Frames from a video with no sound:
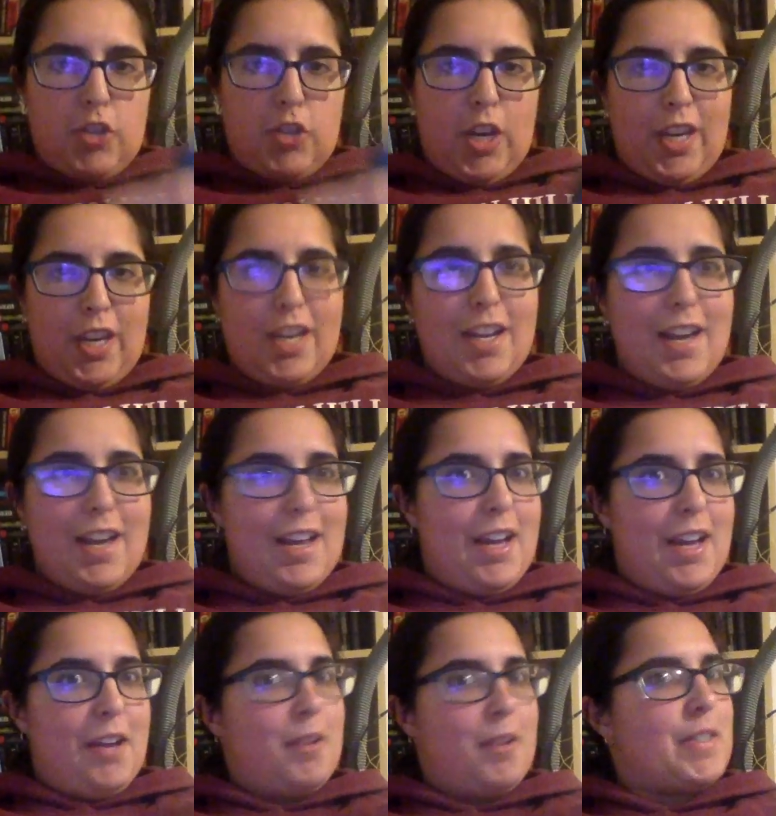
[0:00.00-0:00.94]
check in. I
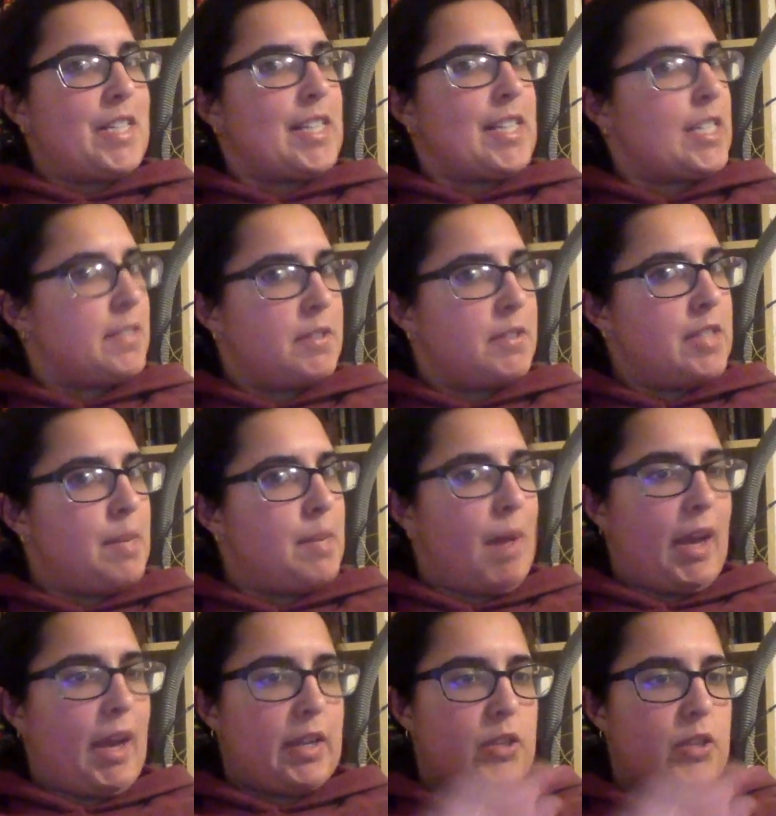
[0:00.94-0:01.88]
had a successful day
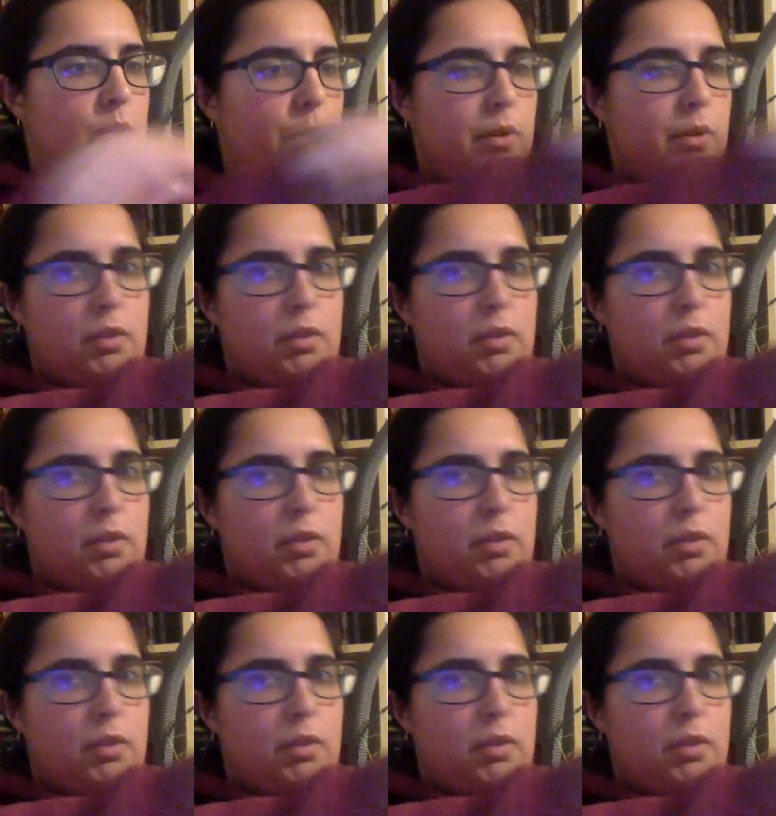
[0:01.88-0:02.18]
back at school,